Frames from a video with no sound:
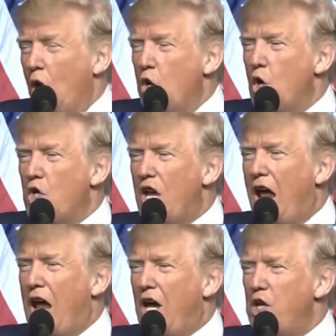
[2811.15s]
Your
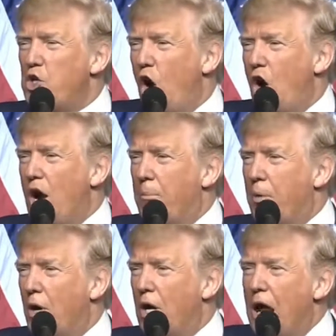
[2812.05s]
days are
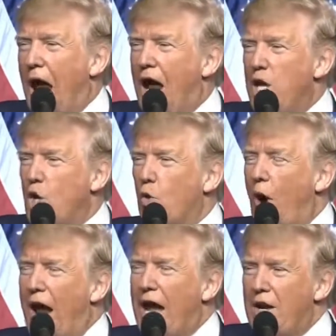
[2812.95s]
numbered, and your
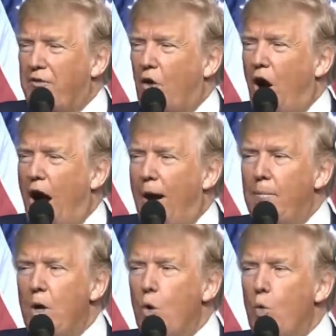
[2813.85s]
reign of crime